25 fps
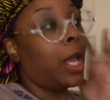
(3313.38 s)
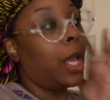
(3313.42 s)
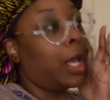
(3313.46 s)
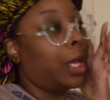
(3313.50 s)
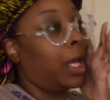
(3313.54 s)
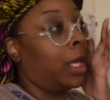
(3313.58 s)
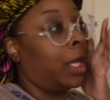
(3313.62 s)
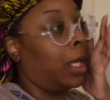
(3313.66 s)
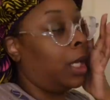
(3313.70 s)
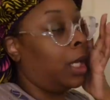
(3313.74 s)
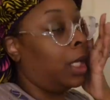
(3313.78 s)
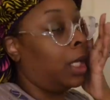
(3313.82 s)

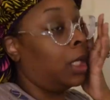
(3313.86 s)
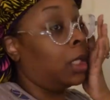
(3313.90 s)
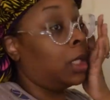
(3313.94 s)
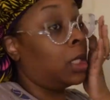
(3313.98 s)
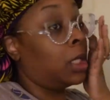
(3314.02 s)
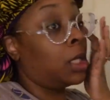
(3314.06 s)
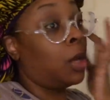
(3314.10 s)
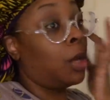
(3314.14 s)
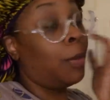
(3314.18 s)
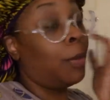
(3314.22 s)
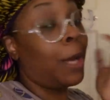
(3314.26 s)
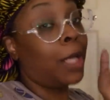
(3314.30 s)
And
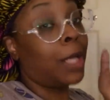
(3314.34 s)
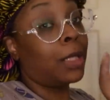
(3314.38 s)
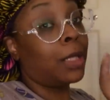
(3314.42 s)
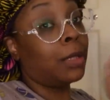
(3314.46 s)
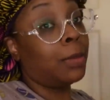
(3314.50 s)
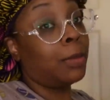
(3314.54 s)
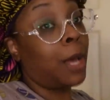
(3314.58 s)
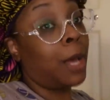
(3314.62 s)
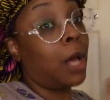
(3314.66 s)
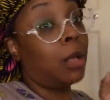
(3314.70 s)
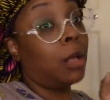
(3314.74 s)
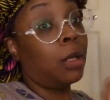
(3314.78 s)
so my
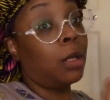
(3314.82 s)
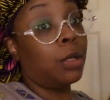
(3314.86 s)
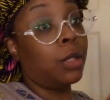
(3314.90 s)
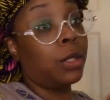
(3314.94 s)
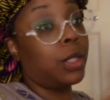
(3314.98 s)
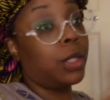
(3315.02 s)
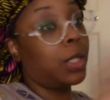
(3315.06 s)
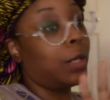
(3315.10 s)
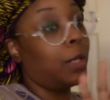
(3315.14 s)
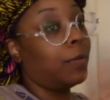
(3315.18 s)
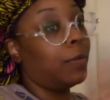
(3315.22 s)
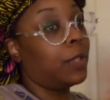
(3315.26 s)
smaller
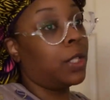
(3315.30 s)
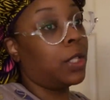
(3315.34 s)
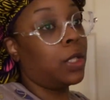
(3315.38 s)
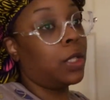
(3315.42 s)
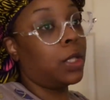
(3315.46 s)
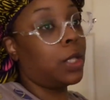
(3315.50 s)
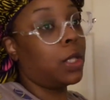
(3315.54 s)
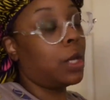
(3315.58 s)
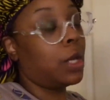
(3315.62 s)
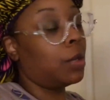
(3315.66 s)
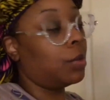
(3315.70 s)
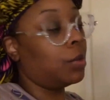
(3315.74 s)
stuff
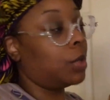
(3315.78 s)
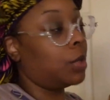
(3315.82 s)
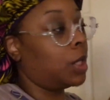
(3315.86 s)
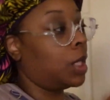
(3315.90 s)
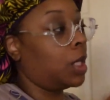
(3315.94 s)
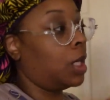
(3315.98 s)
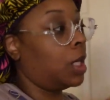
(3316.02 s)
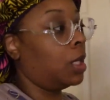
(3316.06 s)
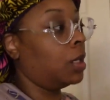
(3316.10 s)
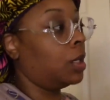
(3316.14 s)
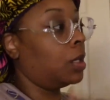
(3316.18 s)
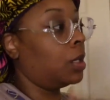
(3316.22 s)
just don't
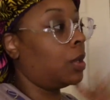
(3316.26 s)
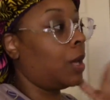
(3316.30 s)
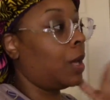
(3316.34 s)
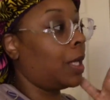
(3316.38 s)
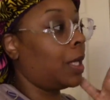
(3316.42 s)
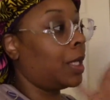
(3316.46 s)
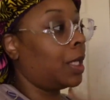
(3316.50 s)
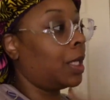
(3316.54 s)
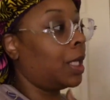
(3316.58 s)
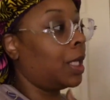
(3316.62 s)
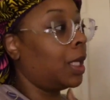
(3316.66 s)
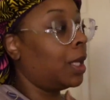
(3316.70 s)
sell. So I
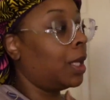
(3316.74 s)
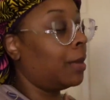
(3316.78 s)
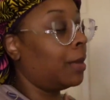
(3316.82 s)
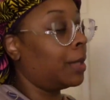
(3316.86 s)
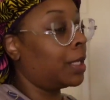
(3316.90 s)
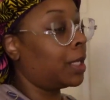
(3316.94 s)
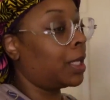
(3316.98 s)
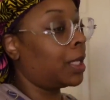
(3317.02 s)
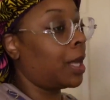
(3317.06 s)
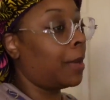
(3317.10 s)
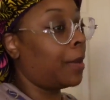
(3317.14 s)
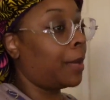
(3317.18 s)
think I'm going
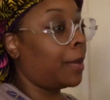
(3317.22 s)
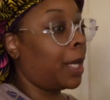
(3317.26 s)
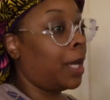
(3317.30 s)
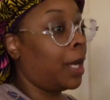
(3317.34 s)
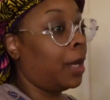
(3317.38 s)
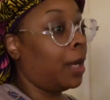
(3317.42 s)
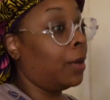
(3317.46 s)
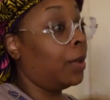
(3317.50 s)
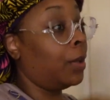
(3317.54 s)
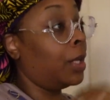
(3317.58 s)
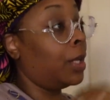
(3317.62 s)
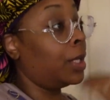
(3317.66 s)
to stop
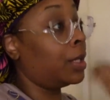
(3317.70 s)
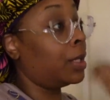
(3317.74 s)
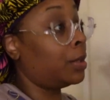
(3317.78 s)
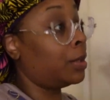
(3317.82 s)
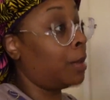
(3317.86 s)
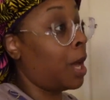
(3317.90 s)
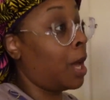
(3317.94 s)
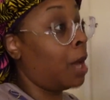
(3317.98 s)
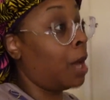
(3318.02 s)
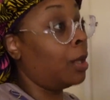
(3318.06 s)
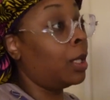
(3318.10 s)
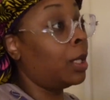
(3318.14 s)
carrying
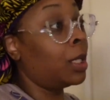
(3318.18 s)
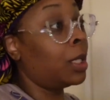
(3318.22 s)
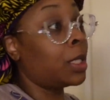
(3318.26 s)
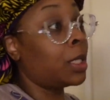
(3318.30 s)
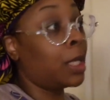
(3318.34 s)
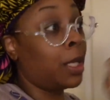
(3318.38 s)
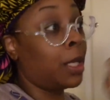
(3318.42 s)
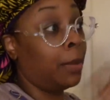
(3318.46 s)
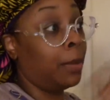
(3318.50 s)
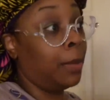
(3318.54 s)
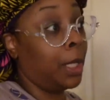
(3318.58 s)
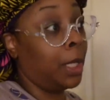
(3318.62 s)
smalls
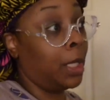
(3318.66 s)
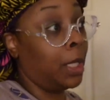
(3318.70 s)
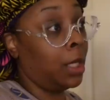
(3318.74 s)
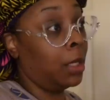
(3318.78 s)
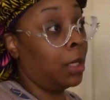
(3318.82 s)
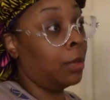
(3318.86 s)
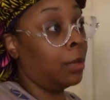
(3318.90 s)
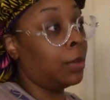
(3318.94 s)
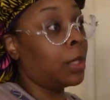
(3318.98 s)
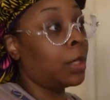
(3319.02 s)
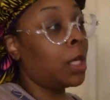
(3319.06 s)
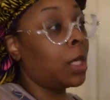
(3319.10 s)
and
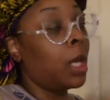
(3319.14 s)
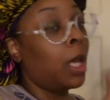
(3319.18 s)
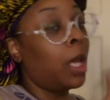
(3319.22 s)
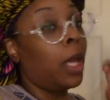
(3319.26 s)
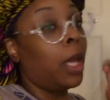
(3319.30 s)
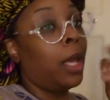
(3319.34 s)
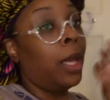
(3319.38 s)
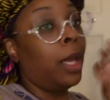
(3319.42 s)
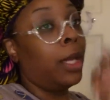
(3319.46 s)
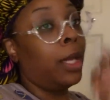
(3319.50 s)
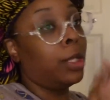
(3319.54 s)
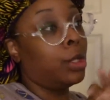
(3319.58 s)
mediums
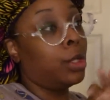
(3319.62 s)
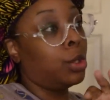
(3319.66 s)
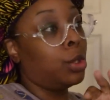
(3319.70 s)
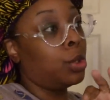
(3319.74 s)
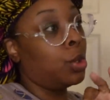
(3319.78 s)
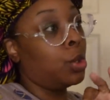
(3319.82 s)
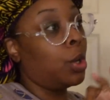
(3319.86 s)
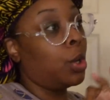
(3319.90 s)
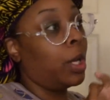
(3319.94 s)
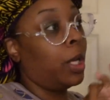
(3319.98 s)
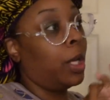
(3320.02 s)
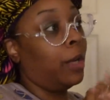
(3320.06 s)
and just
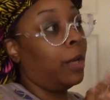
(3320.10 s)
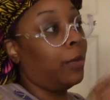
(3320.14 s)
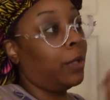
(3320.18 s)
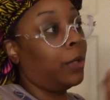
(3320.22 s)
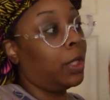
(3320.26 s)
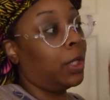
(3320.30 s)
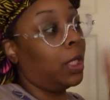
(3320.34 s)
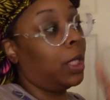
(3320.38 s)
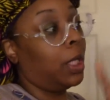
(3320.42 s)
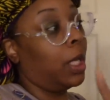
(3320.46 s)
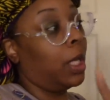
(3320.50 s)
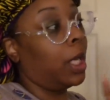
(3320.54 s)
start
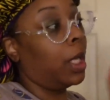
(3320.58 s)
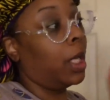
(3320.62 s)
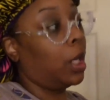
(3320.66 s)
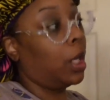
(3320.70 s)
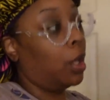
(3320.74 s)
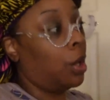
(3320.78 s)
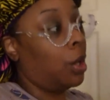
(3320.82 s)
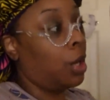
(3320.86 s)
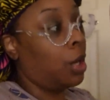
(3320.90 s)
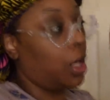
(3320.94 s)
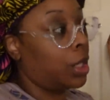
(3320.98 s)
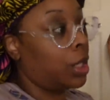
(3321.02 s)
everything at
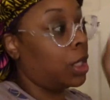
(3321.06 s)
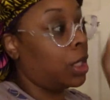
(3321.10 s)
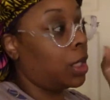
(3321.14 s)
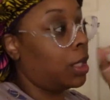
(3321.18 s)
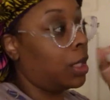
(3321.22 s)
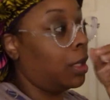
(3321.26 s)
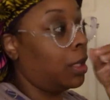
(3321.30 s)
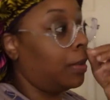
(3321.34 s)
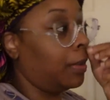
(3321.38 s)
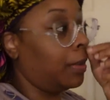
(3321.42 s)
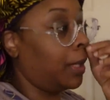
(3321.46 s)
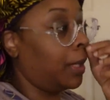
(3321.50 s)
large and
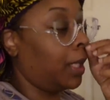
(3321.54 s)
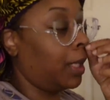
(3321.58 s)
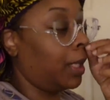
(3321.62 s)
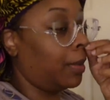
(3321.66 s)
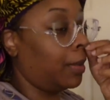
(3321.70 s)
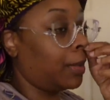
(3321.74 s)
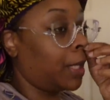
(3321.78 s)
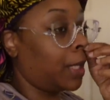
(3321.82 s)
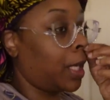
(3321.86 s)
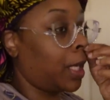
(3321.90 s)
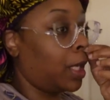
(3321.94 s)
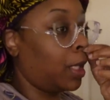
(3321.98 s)
up. And I'm
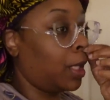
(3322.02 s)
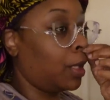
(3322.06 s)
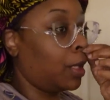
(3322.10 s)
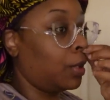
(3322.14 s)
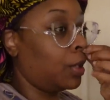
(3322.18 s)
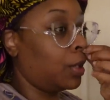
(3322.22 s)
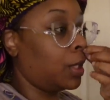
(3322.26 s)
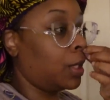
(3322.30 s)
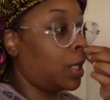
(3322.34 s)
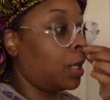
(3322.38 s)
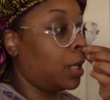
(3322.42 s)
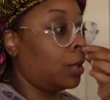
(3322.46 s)
taking
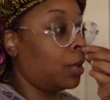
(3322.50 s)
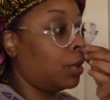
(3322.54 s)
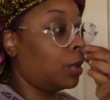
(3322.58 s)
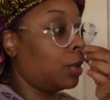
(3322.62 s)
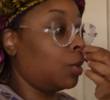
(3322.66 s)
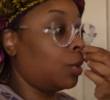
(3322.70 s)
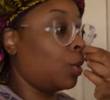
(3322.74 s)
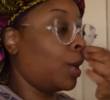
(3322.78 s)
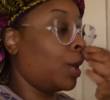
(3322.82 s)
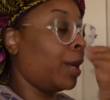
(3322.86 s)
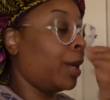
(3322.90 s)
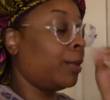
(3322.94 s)
those standards
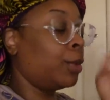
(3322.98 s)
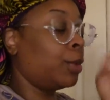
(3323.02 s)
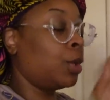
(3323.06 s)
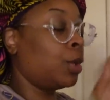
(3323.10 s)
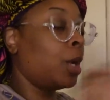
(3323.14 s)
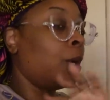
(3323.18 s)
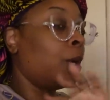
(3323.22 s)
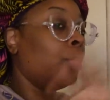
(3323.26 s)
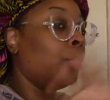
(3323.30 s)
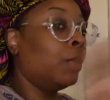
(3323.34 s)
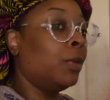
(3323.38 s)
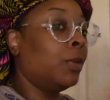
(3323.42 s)
away. I'm
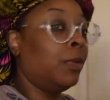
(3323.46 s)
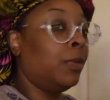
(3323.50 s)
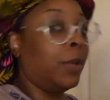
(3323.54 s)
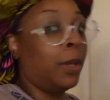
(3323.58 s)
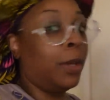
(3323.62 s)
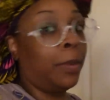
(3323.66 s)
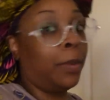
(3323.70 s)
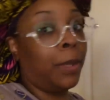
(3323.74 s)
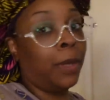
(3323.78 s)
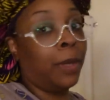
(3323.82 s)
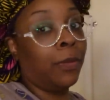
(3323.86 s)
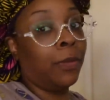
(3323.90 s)
trying to
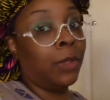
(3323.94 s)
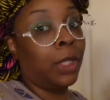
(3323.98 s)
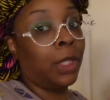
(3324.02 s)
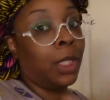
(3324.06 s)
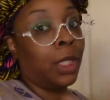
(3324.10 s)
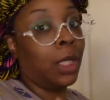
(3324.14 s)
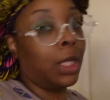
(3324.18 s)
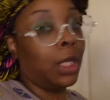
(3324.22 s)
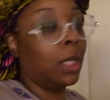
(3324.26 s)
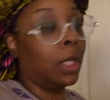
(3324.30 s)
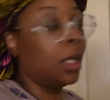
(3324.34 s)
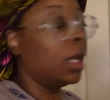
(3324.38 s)
revamp
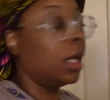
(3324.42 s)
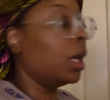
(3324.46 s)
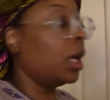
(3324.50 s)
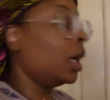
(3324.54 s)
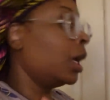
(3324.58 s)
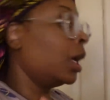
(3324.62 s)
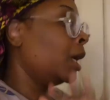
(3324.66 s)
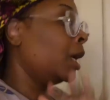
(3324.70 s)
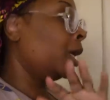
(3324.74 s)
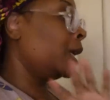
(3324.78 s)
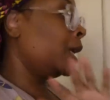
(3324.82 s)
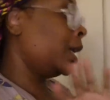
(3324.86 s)
everything
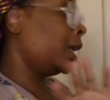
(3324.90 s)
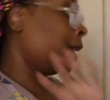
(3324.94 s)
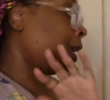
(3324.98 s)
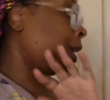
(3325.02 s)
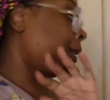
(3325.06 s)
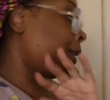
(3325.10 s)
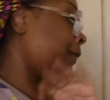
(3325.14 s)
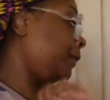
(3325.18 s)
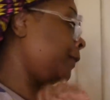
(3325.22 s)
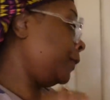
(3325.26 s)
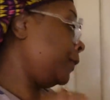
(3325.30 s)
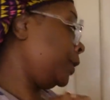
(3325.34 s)
now that
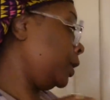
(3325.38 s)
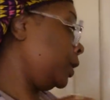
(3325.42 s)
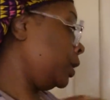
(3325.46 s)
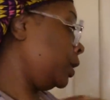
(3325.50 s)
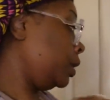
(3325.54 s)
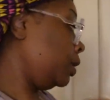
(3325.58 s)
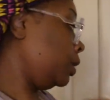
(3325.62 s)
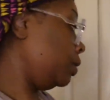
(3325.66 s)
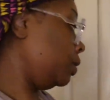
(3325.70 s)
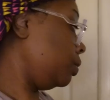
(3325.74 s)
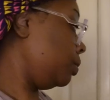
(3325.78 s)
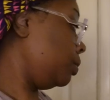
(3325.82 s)
I'm feeling a
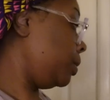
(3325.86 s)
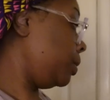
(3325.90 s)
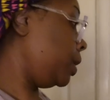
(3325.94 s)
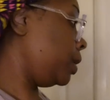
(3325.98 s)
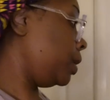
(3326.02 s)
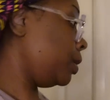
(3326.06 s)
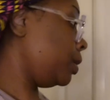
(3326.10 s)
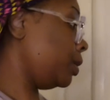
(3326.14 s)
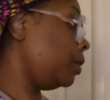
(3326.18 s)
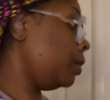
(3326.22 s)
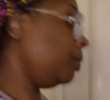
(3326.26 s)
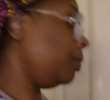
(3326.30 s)
little
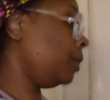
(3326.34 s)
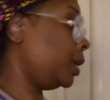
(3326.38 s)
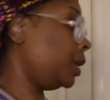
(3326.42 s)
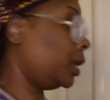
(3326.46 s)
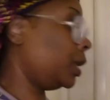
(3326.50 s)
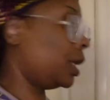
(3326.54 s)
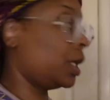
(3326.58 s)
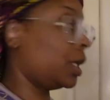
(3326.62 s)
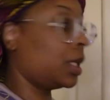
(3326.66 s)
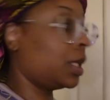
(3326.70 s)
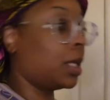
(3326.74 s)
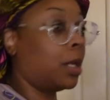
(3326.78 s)
better. But
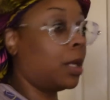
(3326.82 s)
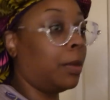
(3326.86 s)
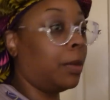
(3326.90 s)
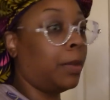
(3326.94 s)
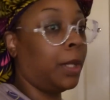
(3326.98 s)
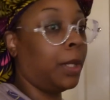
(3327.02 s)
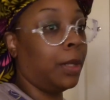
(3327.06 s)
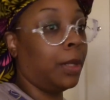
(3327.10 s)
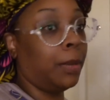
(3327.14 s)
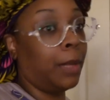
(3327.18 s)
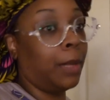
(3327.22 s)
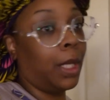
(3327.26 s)
that's going to
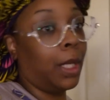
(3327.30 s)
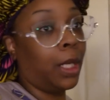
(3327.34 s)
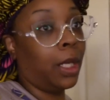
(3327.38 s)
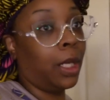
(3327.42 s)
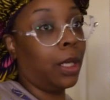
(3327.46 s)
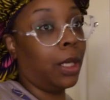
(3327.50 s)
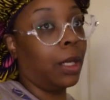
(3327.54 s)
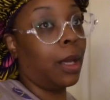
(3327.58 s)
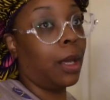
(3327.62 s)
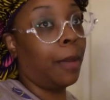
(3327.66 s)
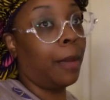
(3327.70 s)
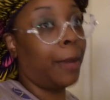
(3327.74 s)
be a minute.
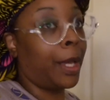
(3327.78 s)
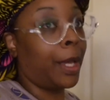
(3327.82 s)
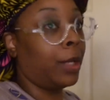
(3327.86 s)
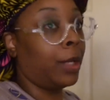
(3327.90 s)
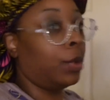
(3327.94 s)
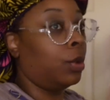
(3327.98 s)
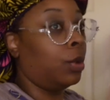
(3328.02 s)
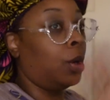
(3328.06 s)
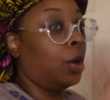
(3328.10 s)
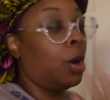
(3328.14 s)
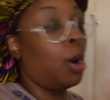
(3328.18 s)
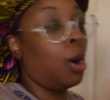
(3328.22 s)
I might
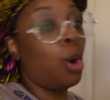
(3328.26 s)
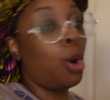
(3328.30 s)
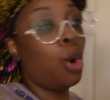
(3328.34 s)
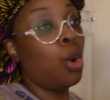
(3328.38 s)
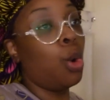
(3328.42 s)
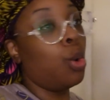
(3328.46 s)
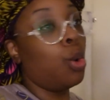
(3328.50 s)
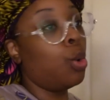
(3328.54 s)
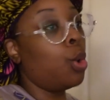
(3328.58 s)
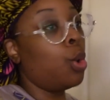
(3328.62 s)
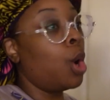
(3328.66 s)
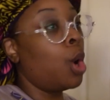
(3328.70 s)
do a
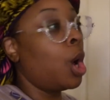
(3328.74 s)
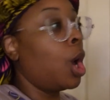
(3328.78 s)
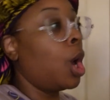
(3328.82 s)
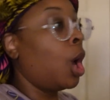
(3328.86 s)
whole